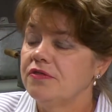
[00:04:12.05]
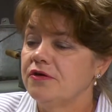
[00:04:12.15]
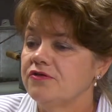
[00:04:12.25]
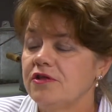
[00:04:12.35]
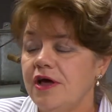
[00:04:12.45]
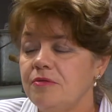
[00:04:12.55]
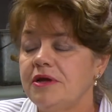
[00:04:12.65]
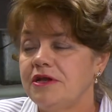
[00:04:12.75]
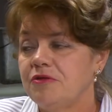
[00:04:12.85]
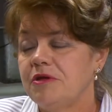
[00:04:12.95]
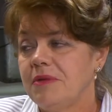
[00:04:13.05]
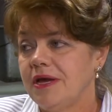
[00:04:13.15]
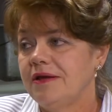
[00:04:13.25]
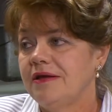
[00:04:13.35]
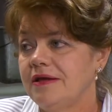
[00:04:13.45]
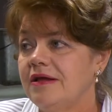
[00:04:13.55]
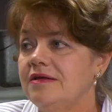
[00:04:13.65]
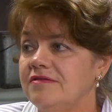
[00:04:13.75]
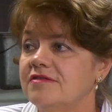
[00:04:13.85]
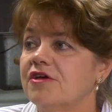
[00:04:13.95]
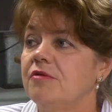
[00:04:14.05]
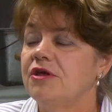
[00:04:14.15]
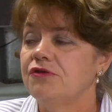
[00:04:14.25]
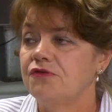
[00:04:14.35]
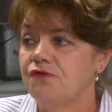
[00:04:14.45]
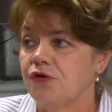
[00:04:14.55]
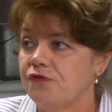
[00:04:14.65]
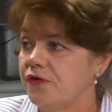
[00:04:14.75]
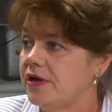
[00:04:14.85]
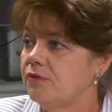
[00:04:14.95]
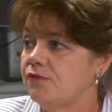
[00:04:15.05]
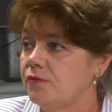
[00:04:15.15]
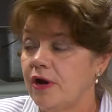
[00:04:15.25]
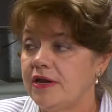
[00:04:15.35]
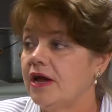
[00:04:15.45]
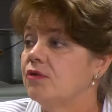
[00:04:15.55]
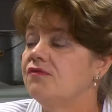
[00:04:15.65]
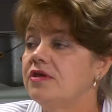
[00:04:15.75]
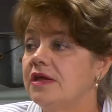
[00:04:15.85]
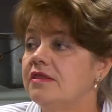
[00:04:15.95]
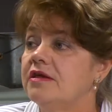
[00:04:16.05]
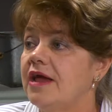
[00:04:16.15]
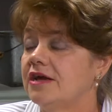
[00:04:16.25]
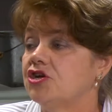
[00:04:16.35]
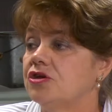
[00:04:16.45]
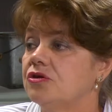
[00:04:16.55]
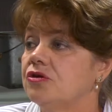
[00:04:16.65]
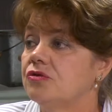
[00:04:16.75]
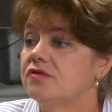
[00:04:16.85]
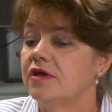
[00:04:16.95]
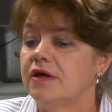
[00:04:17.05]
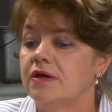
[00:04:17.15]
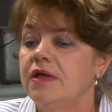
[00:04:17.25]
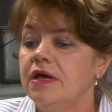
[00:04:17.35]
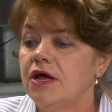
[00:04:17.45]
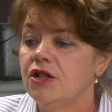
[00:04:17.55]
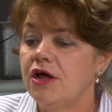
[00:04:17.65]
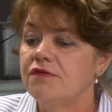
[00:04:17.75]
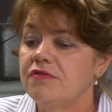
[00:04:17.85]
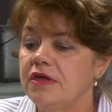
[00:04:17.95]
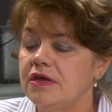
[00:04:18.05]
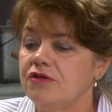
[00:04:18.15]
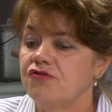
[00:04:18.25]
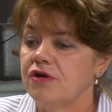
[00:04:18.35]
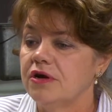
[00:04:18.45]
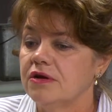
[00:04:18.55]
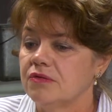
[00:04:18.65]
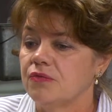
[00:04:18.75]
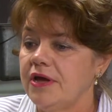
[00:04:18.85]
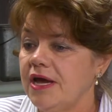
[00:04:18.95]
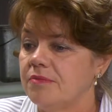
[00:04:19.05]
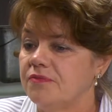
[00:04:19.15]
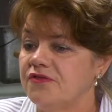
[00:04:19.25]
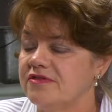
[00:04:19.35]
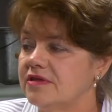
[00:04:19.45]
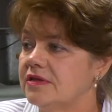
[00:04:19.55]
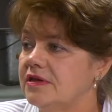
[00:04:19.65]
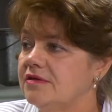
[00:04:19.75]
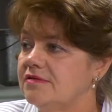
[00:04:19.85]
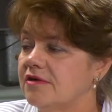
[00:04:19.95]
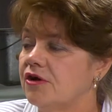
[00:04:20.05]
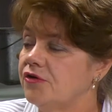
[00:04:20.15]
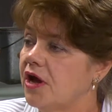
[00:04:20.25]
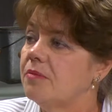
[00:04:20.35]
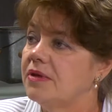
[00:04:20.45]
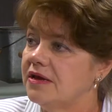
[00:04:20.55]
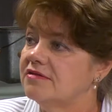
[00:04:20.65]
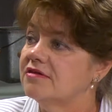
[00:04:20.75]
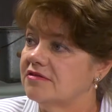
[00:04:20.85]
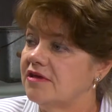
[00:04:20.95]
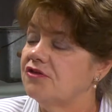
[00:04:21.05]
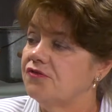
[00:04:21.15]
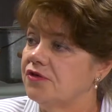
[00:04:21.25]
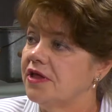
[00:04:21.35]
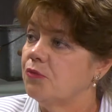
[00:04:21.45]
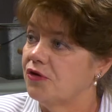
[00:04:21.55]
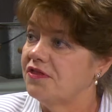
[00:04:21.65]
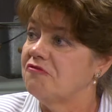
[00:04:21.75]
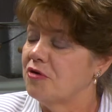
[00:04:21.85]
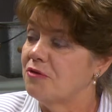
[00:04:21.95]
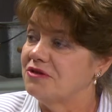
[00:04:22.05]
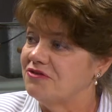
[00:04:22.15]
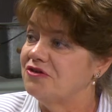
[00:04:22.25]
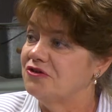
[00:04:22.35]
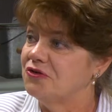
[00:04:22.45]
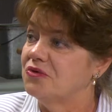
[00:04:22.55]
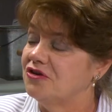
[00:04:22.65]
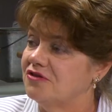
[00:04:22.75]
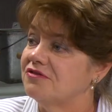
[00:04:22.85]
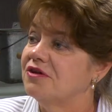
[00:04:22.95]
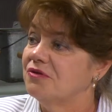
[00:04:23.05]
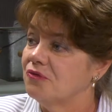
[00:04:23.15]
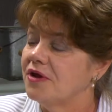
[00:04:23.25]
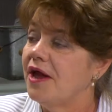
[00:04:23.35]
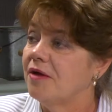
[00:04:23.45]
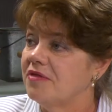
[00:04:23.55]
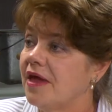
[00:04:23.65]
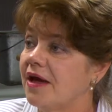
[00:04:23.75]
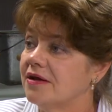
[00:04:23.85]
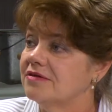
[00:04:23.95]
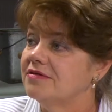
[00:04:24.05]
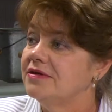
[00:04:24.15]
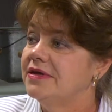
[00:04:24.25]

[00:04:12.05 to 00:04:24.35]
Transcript: There's a lot of money to be made, and as it's coming to the forefront right now, even in the national news, a lot of the drug rehab facilities are not being successful at what they've promised to do, which is rehab the addict.